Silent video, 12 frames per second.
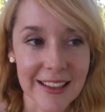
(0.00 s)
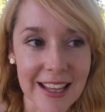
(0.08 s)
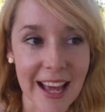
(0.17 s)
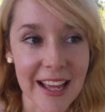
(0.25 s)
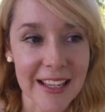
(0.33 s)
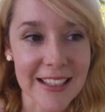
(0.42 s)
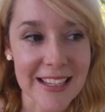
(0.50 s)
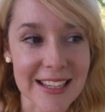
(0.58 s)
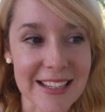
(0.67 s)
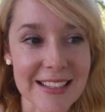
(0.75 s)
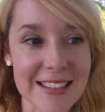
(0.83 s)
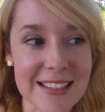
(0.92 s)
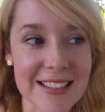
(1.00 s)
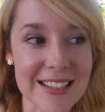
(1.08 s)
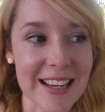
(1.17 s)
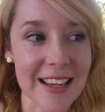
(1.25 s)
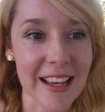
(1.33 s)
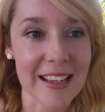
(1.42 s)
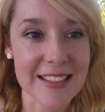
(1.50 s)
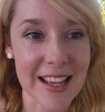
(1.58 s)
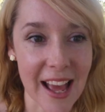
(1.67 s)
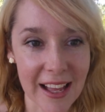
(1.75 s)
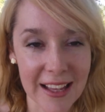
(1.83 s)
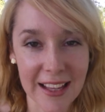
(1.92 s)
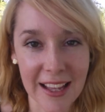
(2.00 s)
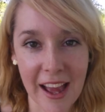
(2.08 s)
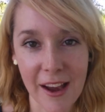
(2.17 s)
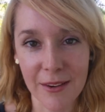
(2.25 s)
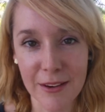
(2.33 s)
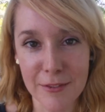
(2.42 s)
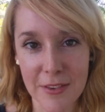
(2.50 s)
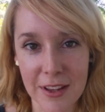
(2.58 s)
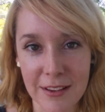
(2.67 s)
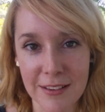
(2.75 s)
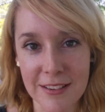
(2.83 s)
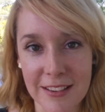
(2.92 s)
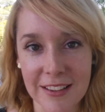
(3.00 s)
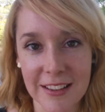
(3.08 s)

That is exactly how I feel.